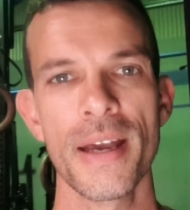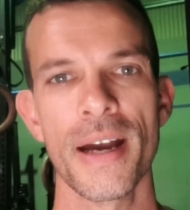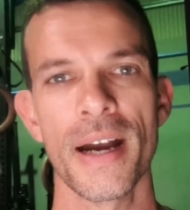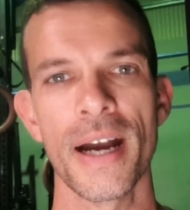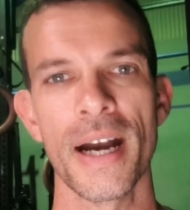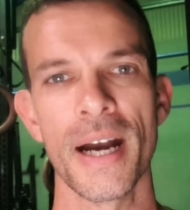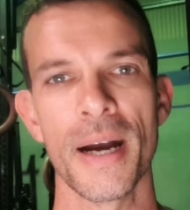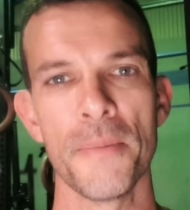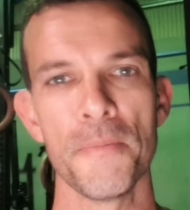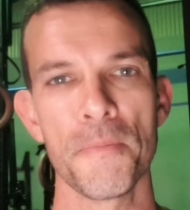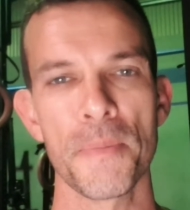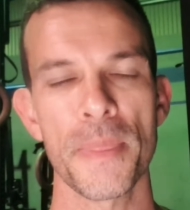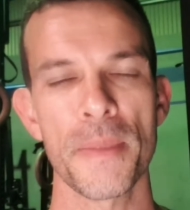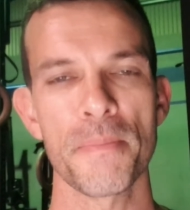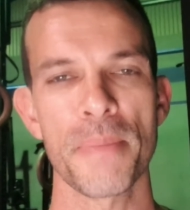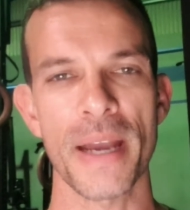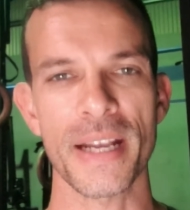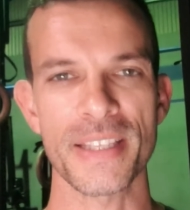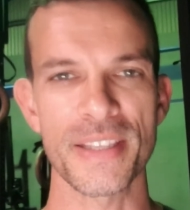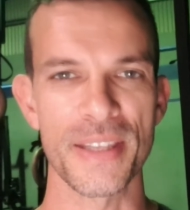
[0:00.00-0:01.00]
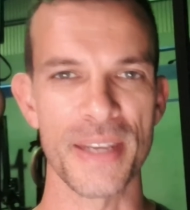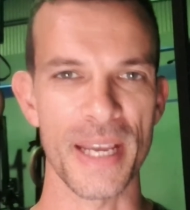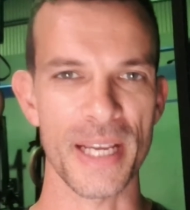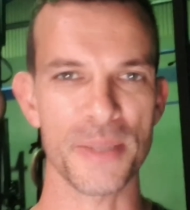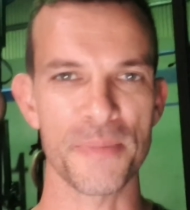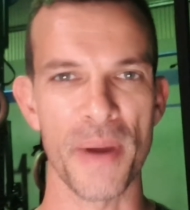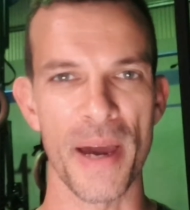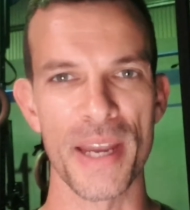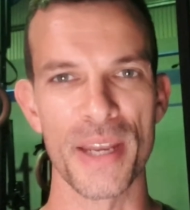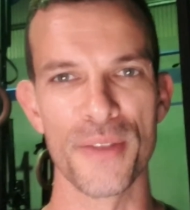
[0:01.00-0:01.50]
Back to the
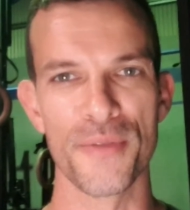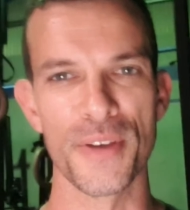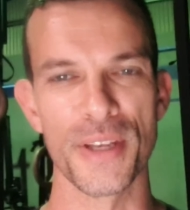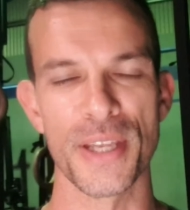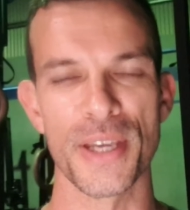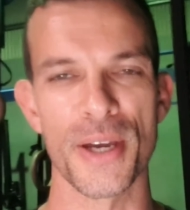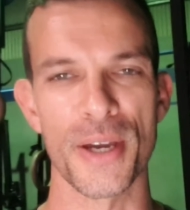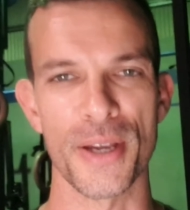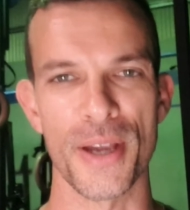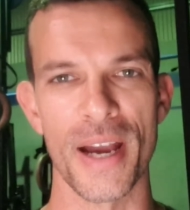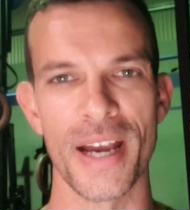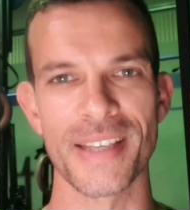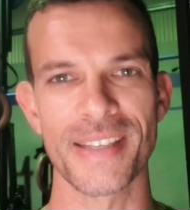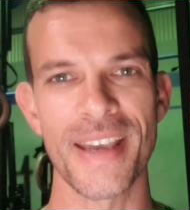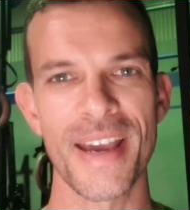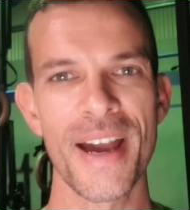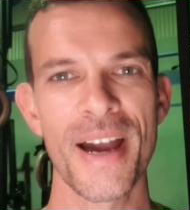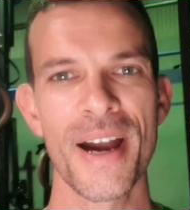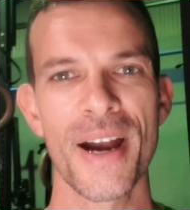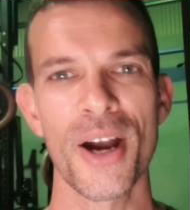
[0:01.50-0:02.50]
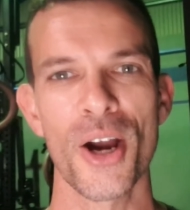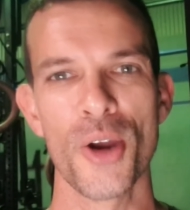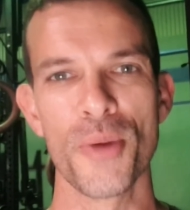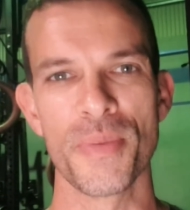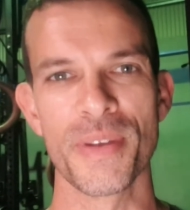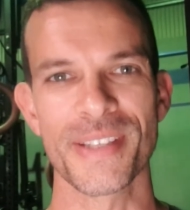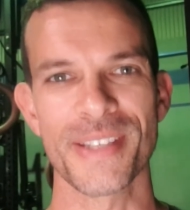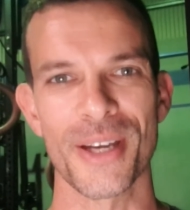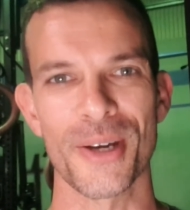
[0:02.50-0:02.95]
next part of the video, guys. Hope this